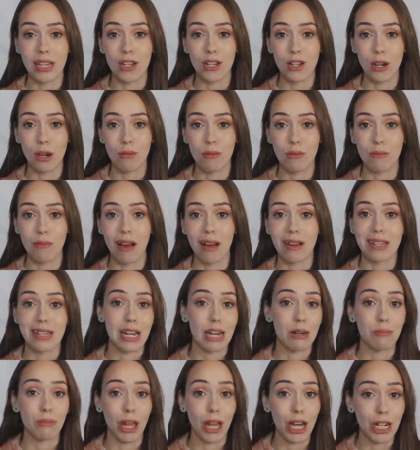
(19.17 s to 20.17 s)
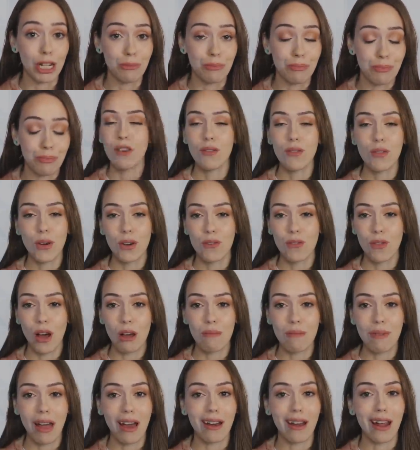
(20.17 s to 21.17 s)
in the description box down below. If you want to
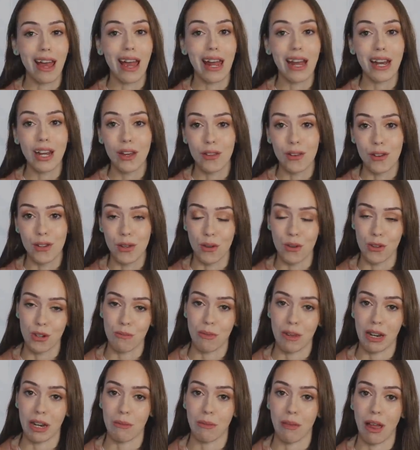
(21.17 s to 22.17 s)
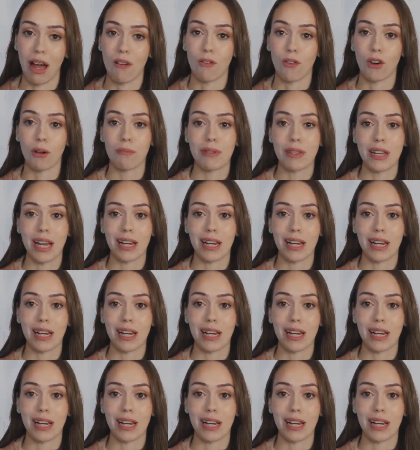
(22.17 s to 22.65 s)
follow me on any other social media platform,